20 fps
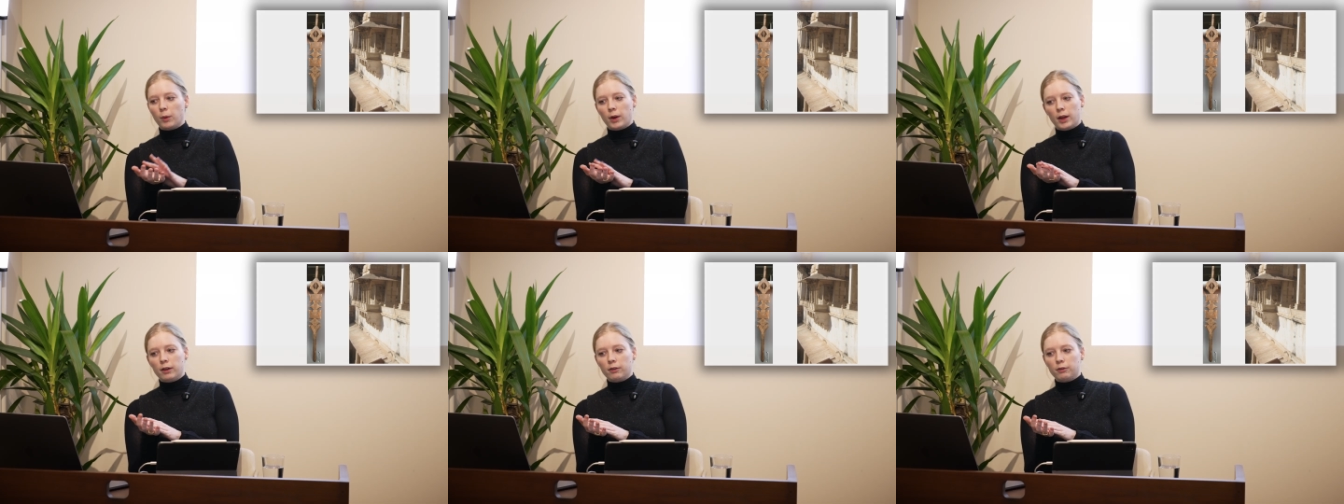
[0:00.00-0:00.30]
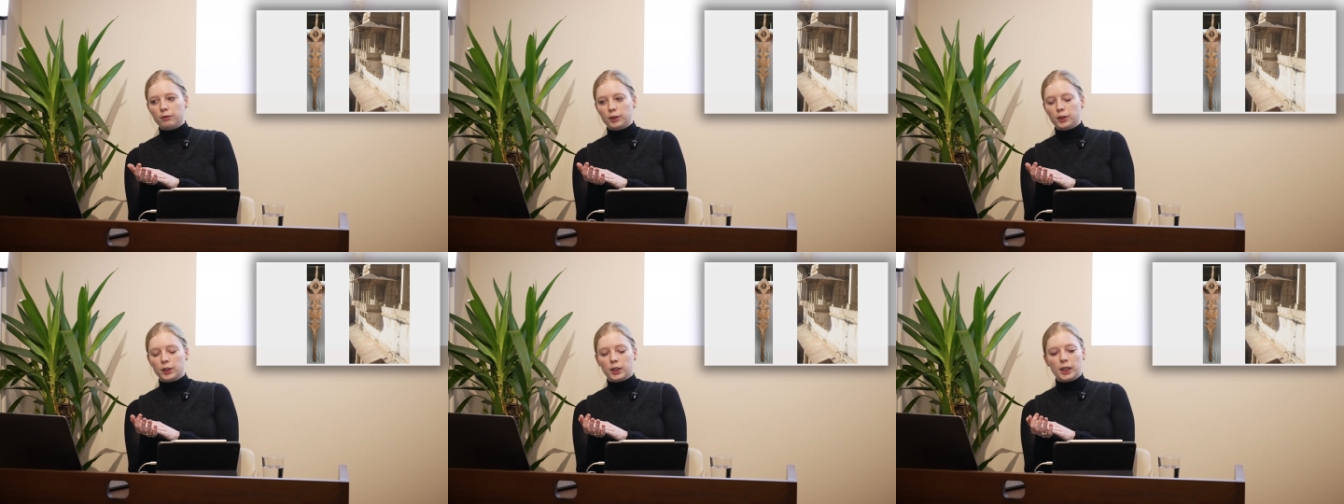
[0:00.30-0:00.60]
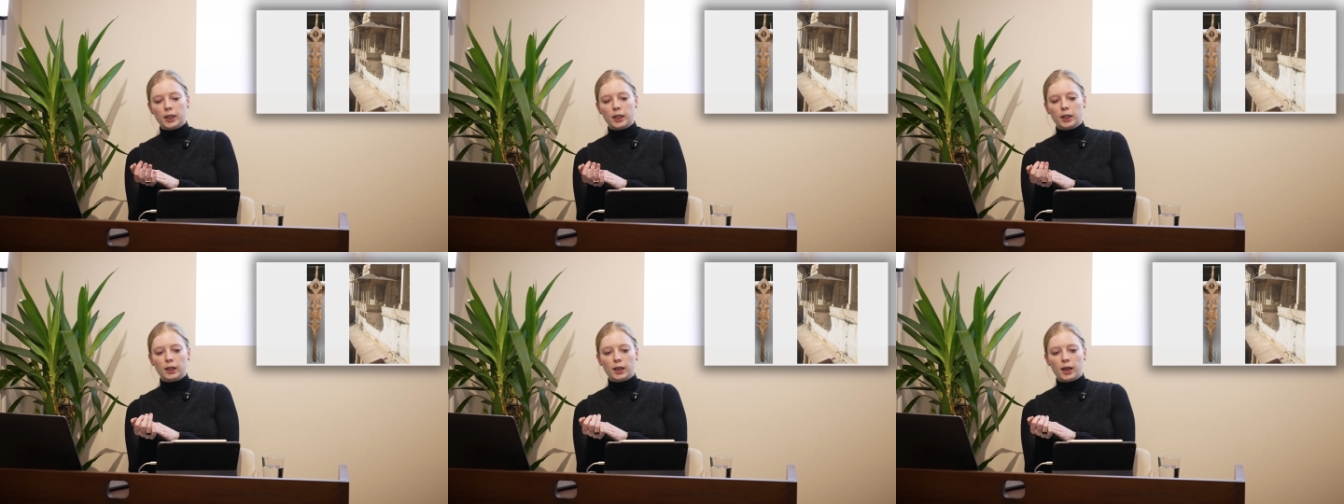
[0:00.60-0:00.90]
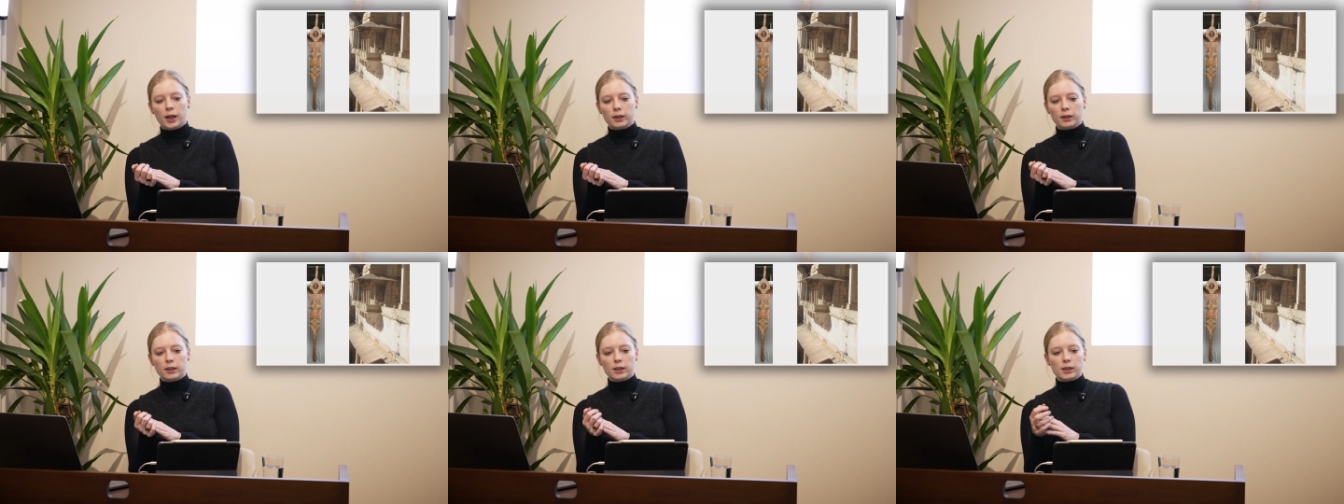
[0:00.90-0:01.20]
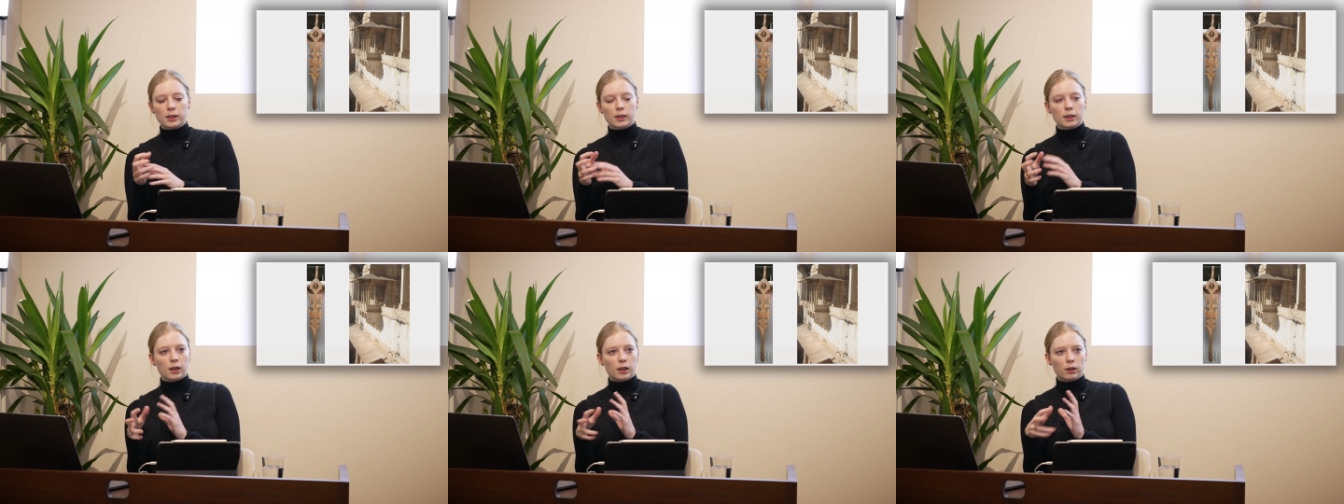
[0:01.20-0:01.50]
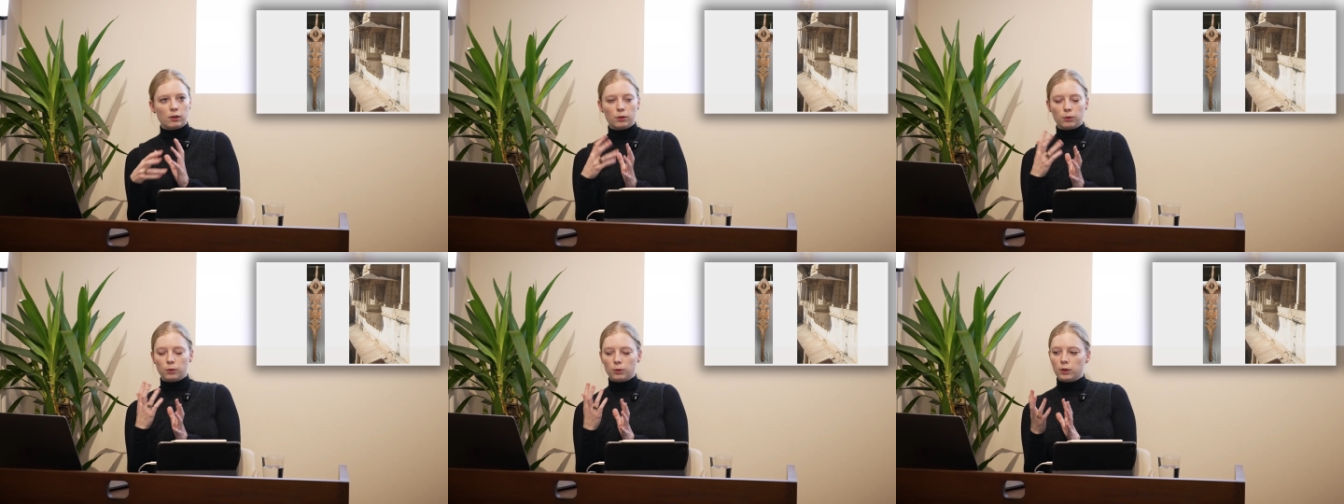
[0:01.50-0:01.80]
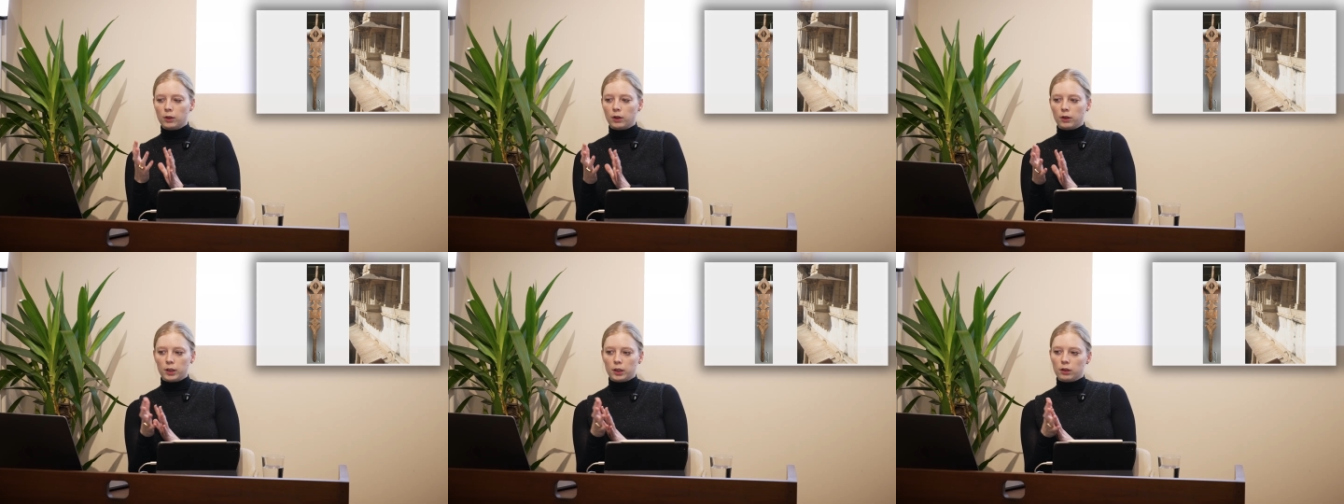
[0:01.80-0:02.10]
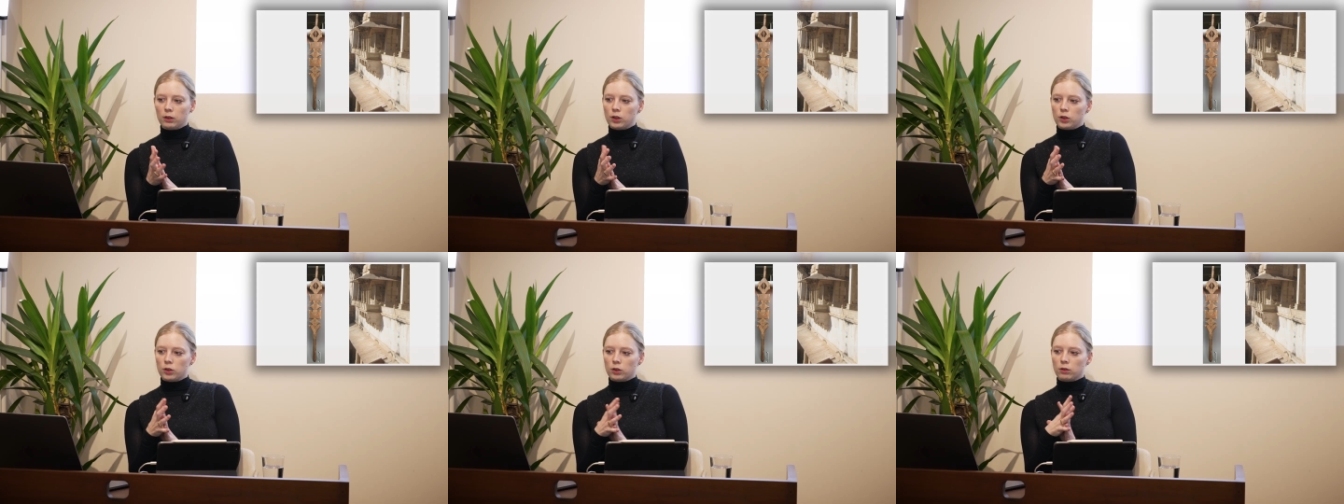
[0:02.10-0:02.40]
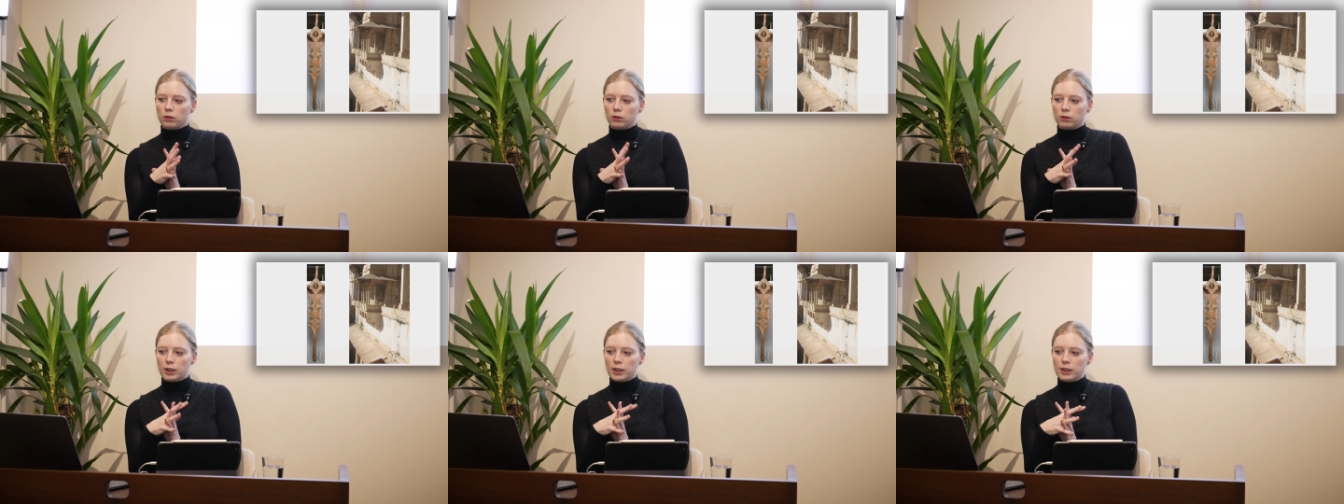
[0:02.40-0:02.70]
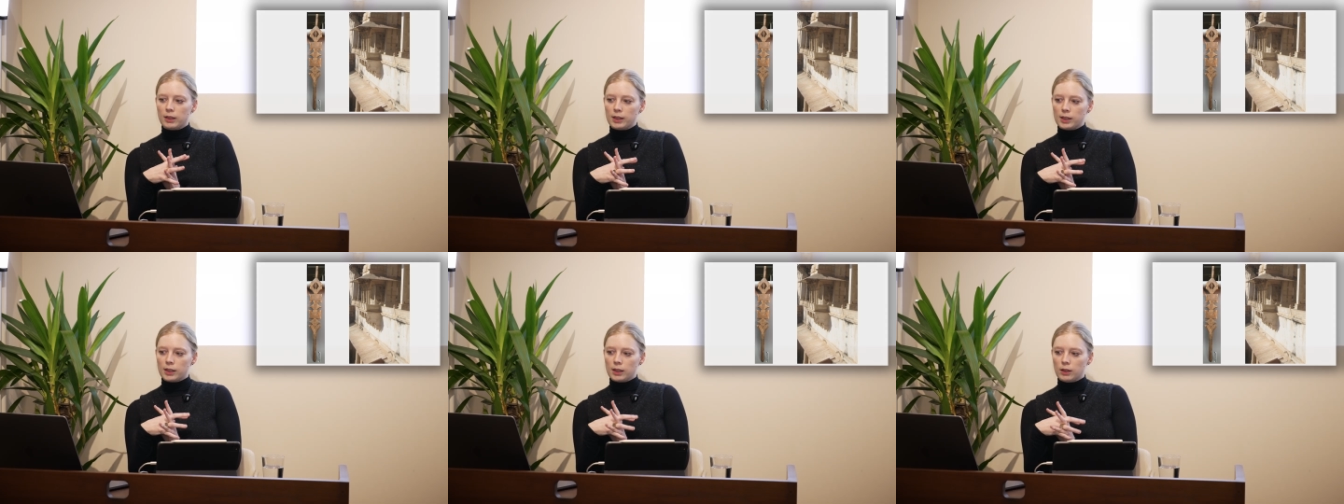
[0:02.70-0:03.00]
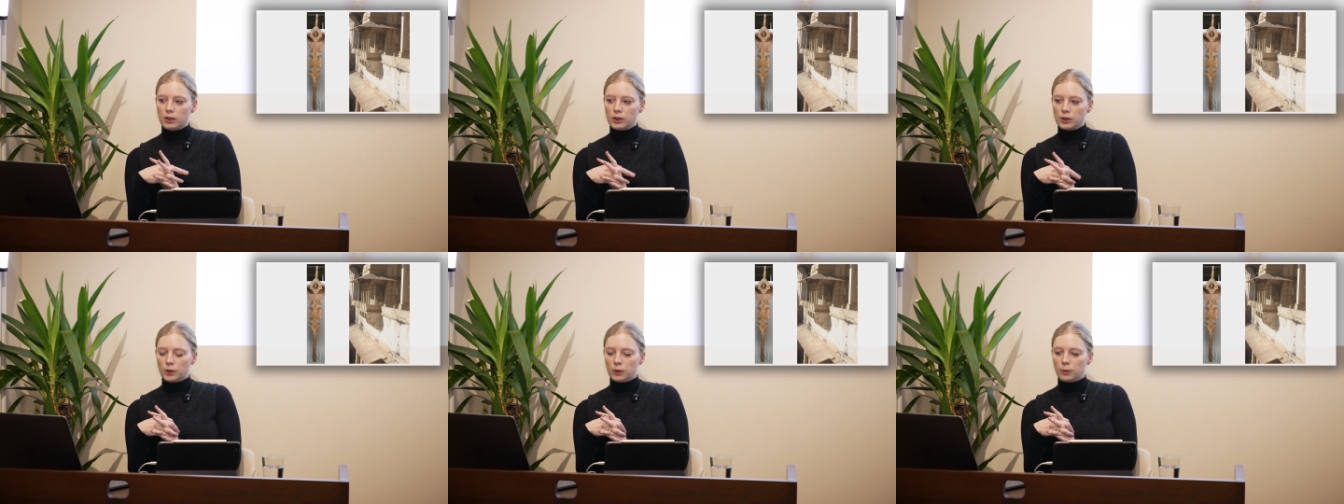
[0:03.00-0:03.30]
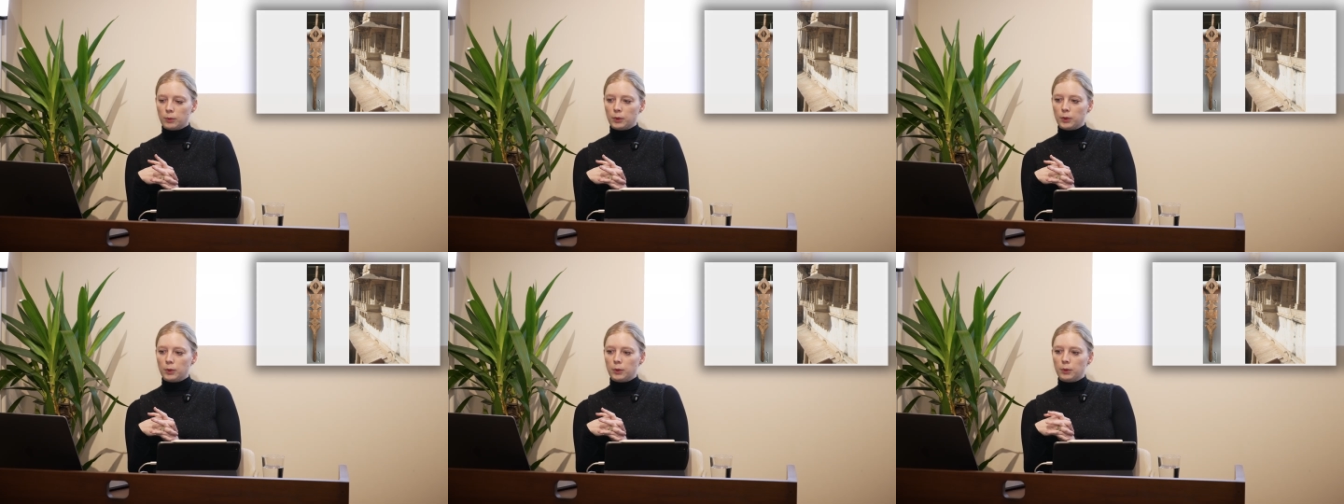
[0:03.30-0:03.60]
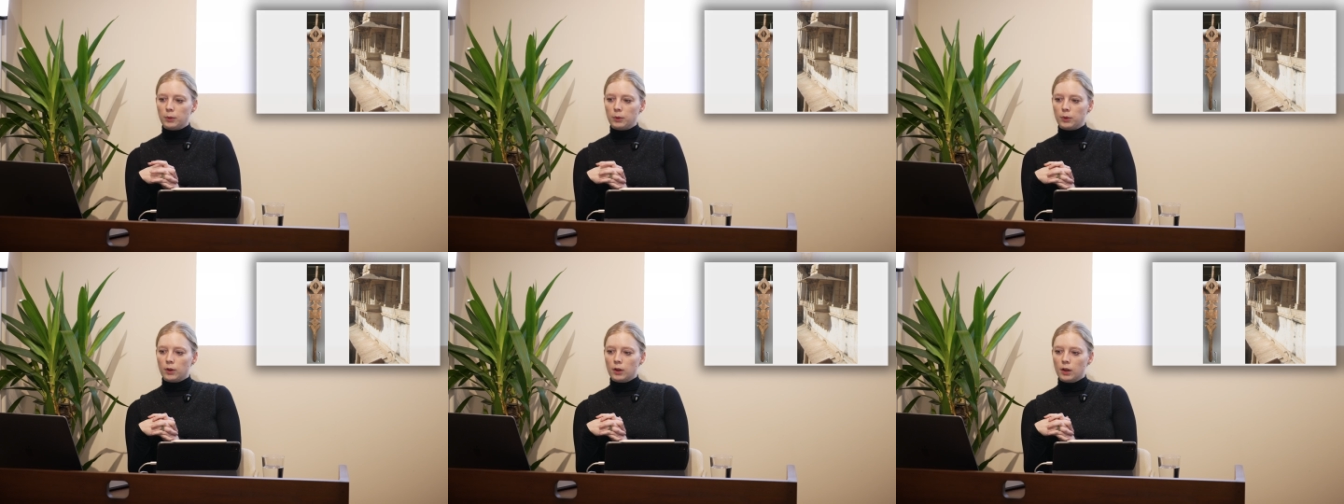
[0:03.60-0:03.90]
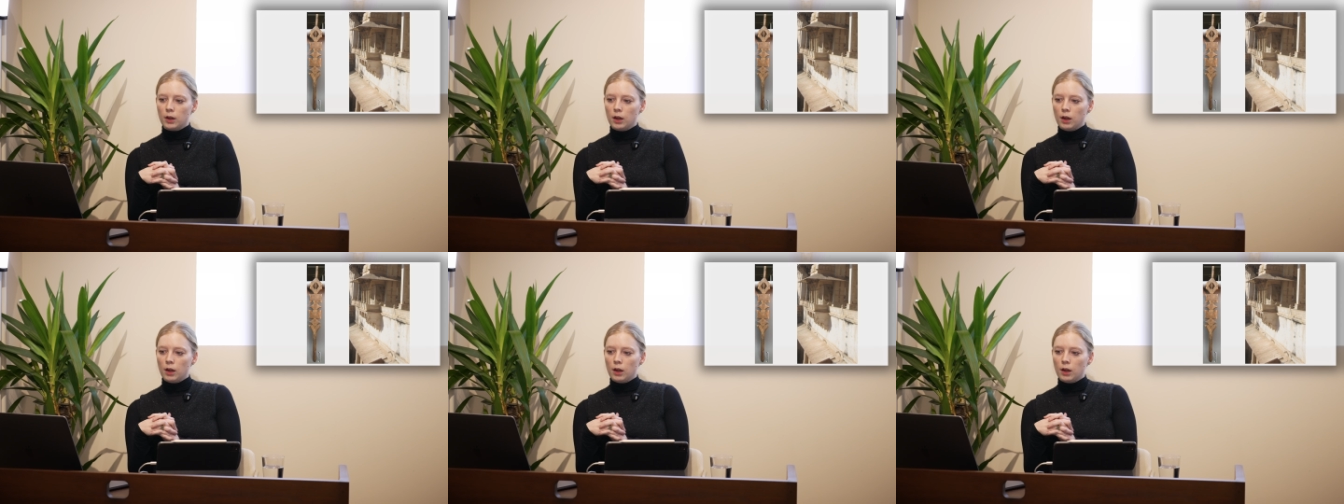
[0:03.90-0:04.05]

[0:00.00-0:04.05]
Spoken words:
way of looking at this kind of through an archaeological lens is through